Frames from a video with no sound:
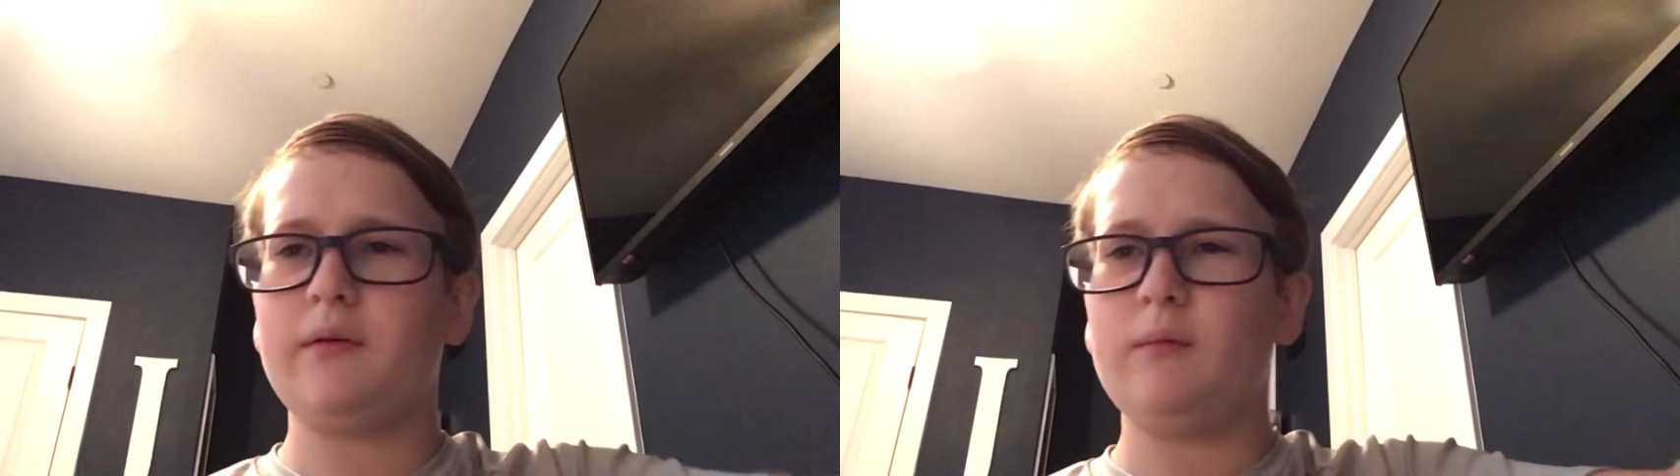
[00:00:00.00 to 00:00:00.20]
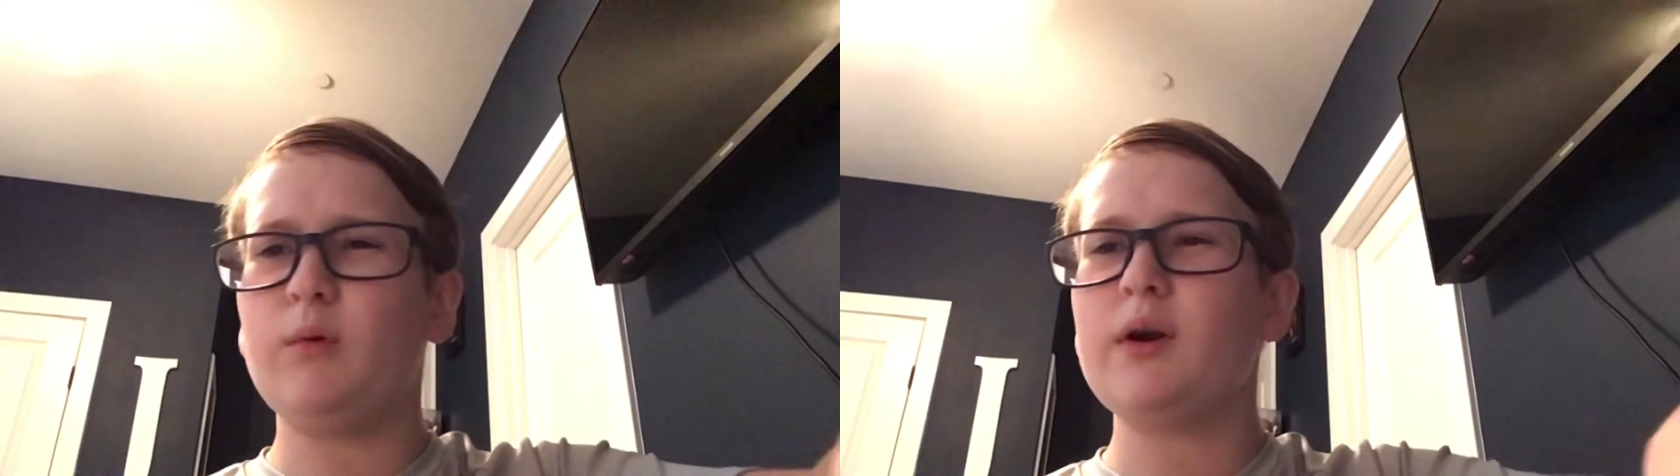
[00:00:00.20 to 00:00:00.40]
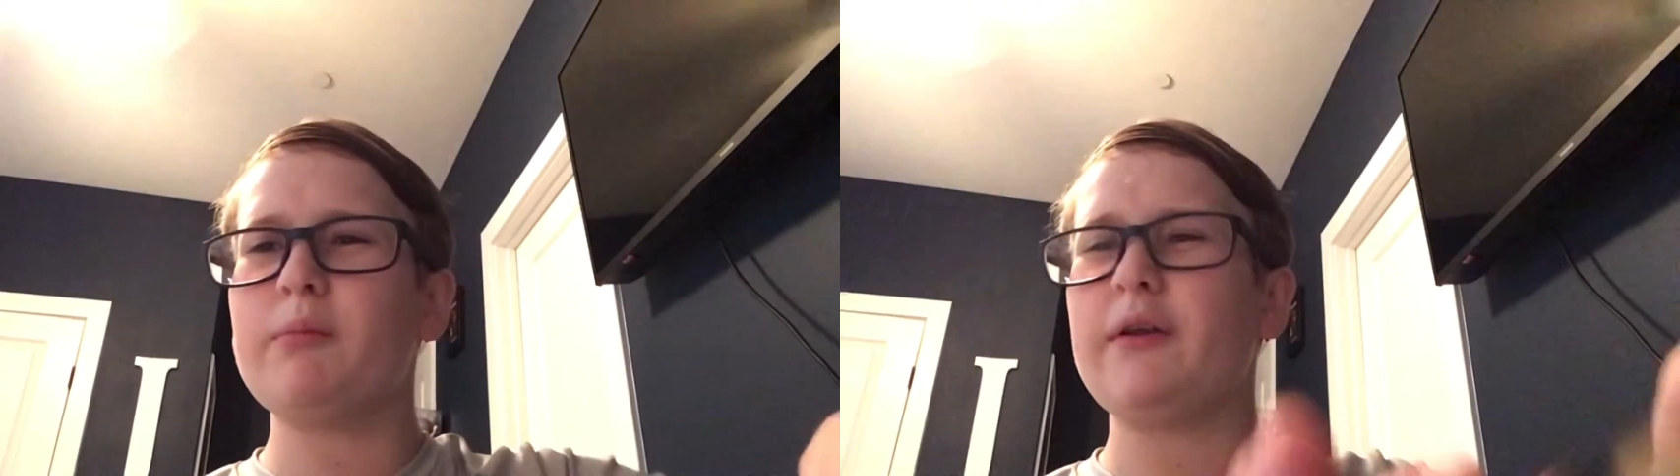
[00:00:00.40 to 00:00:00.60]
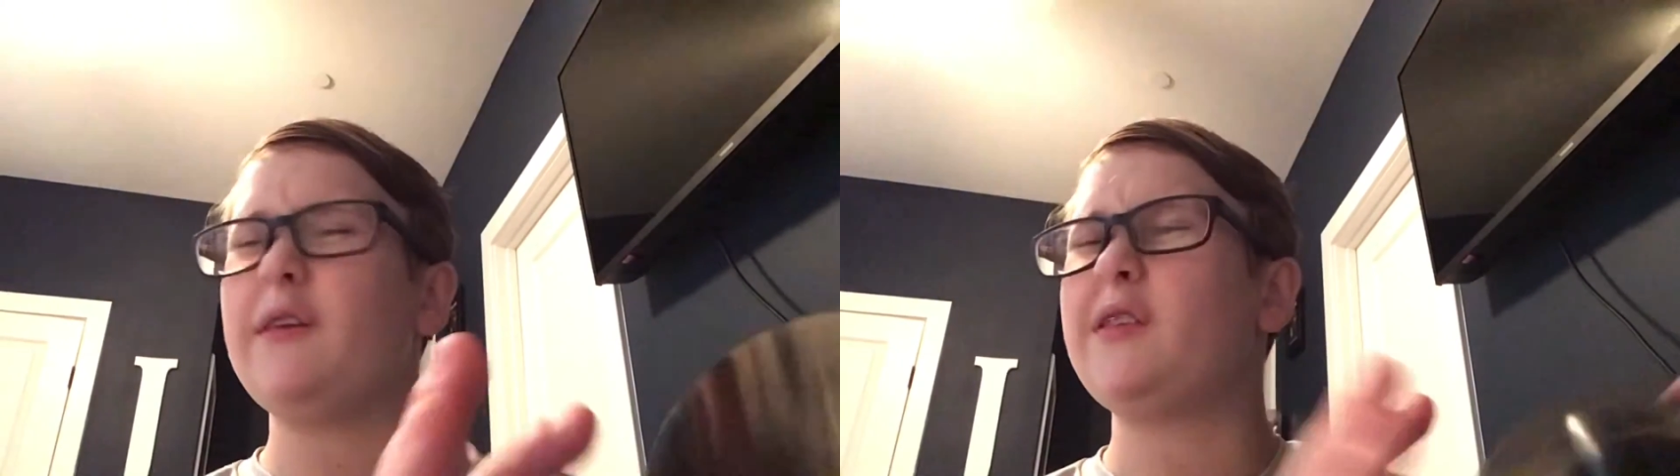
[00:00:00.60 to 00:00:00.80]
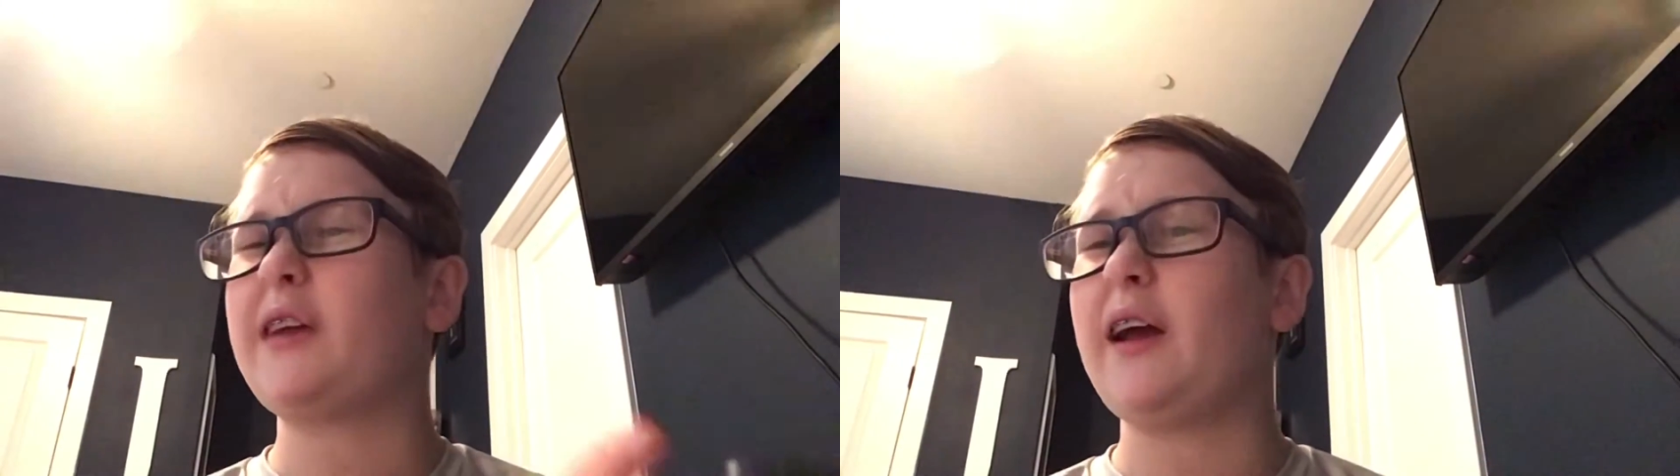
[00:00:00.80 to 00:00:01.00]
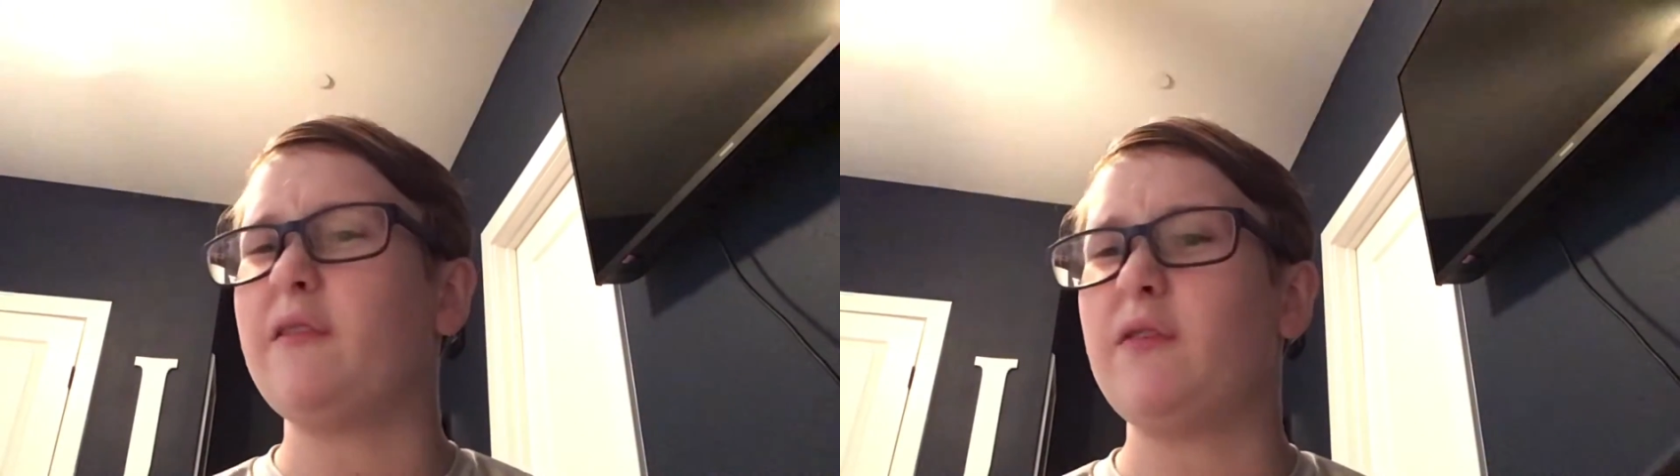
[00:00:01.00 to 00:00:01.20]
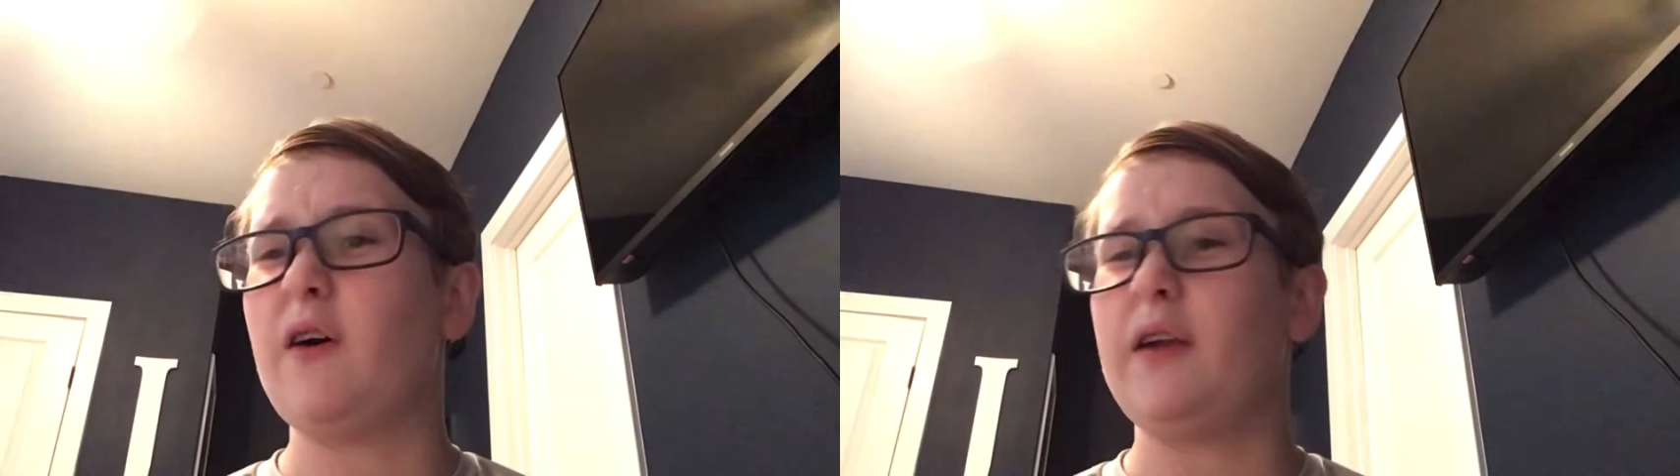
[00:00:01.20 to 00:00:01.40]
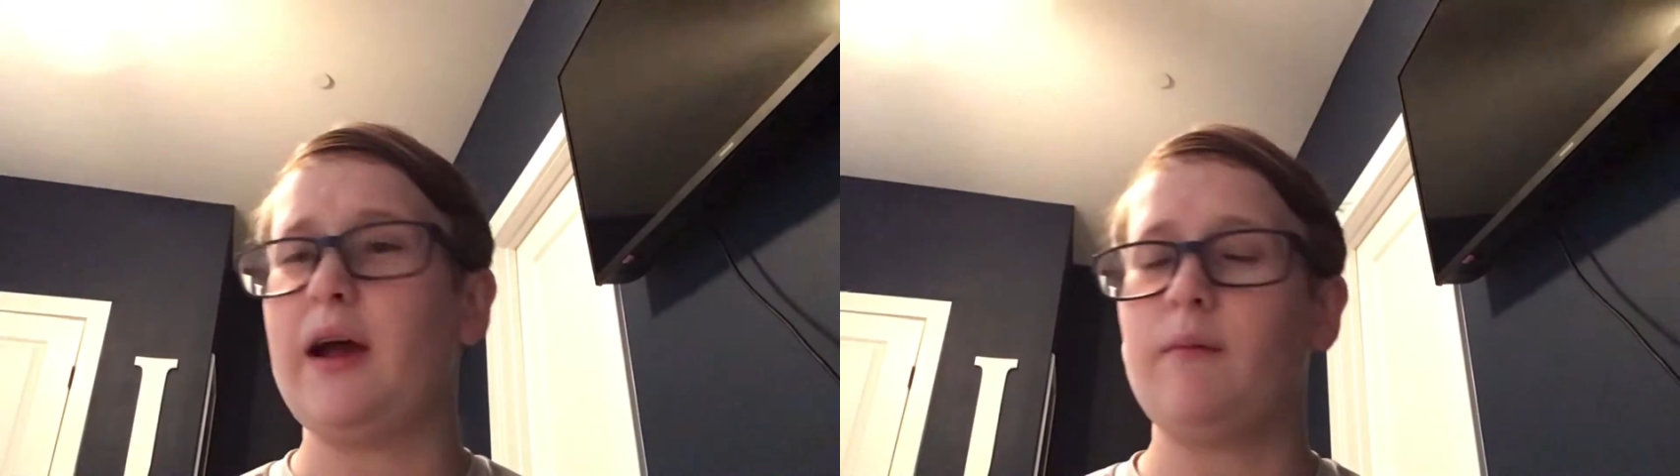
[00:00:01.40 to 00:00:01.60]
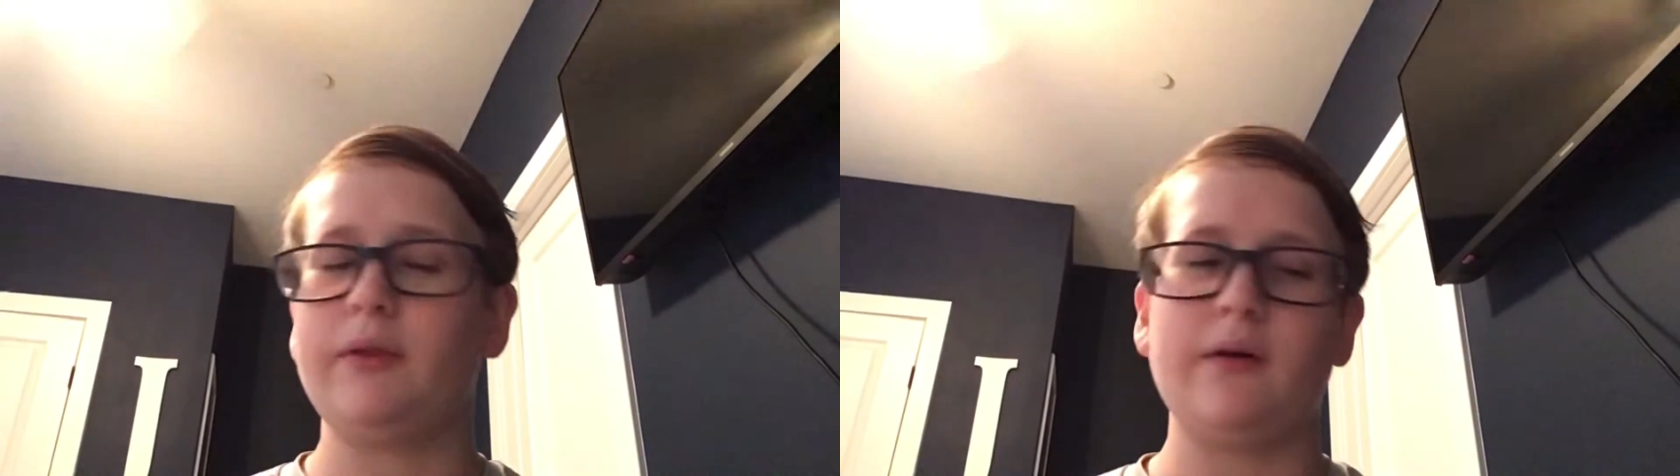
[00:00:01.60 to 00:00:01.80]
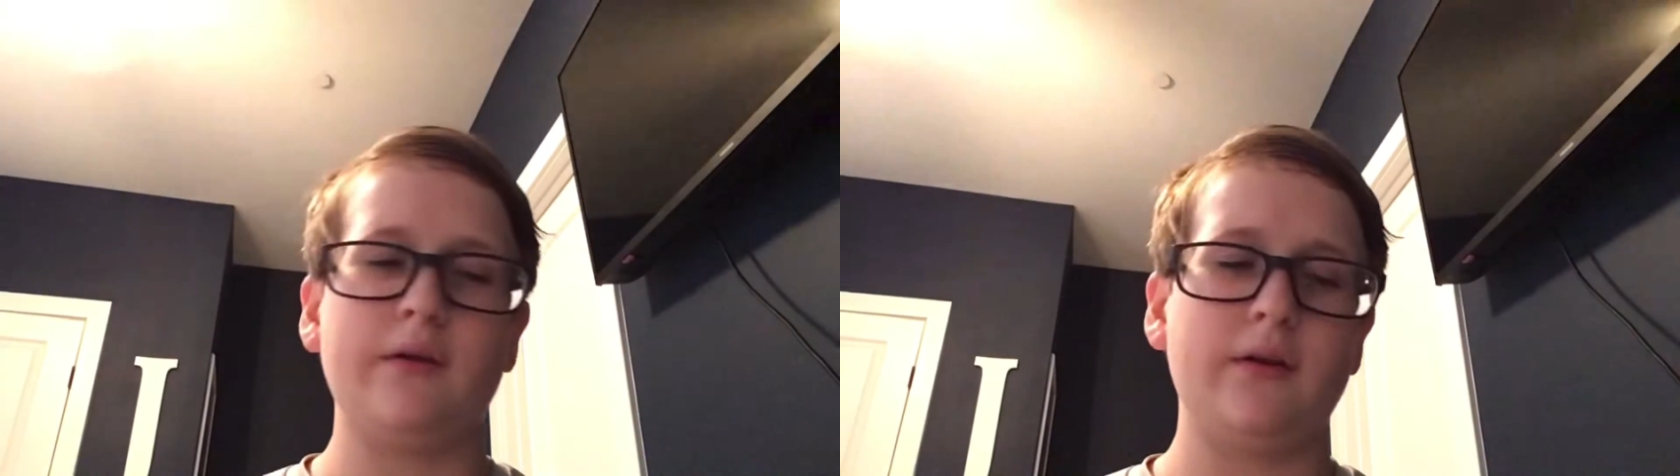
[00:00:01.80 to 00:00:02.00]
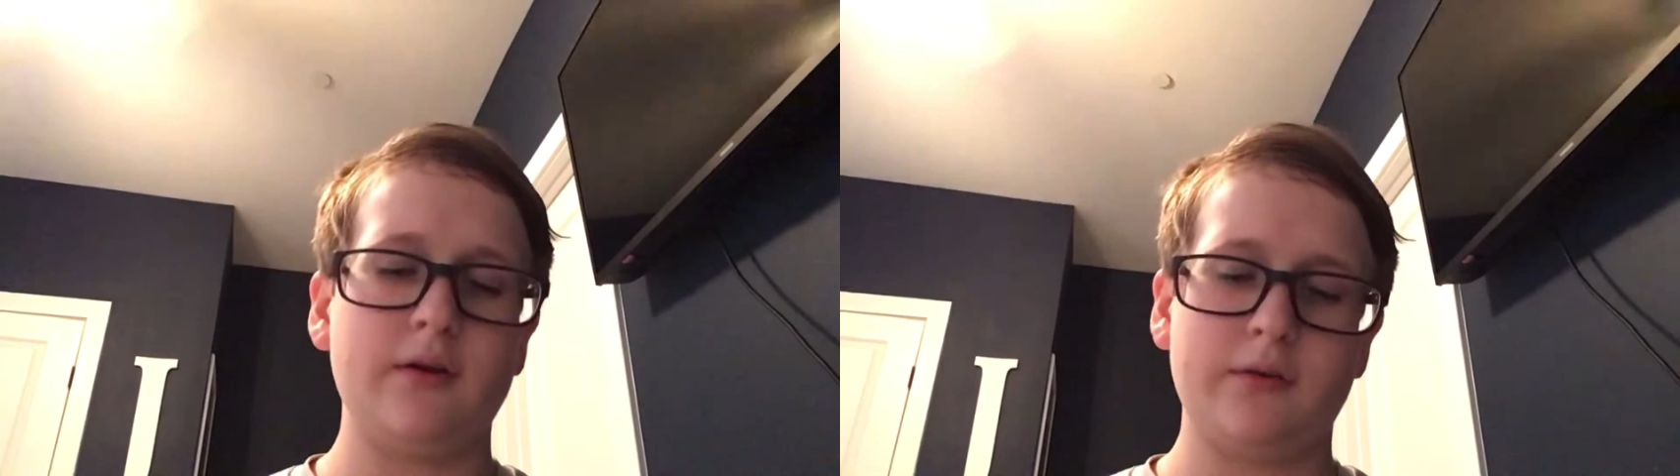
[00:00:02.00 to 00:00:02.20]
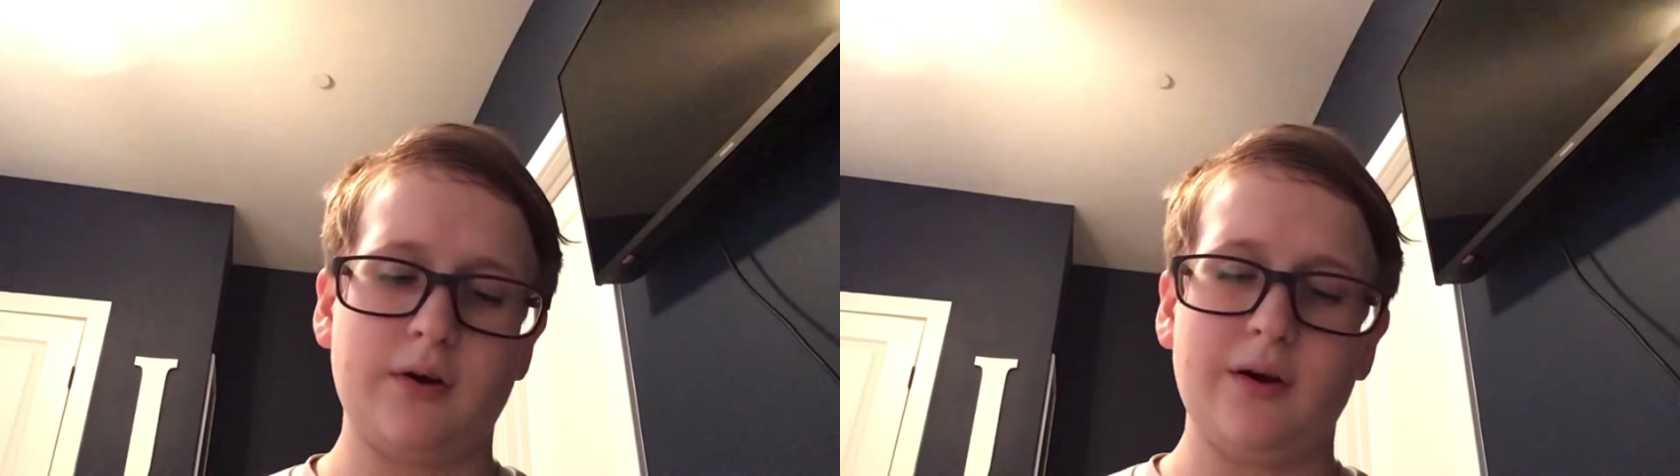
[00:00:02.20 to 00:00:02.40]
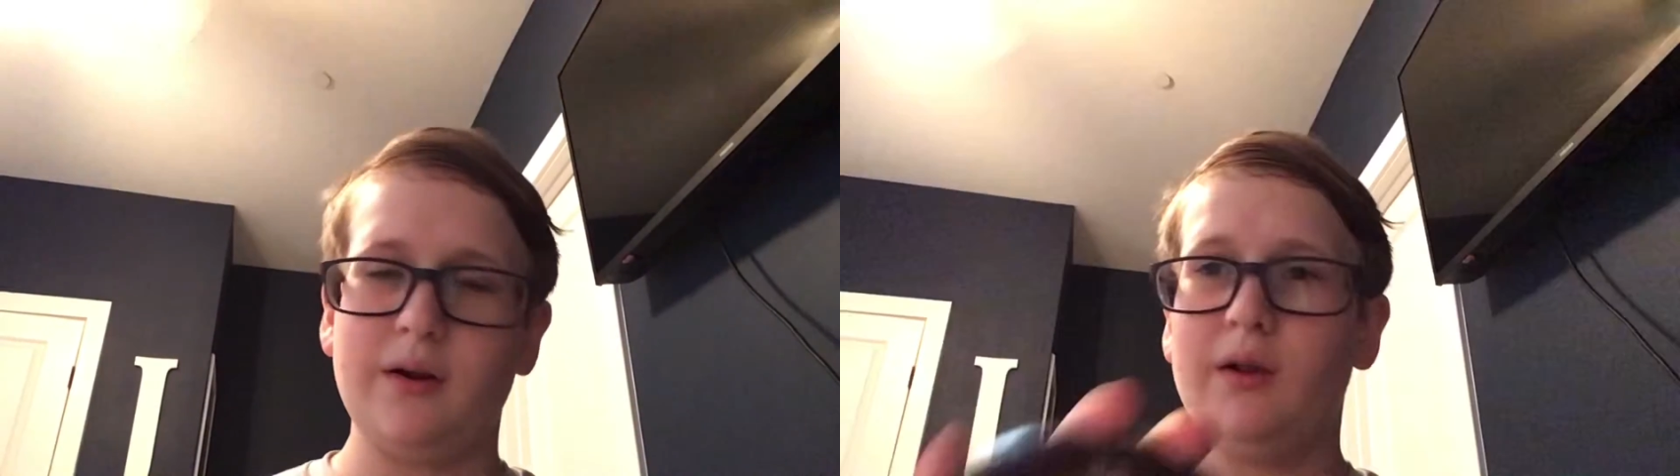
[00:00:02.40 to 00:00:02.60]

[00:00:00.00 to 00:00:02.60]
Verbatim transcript: Warner Brothers kind of falling out with all the disc art.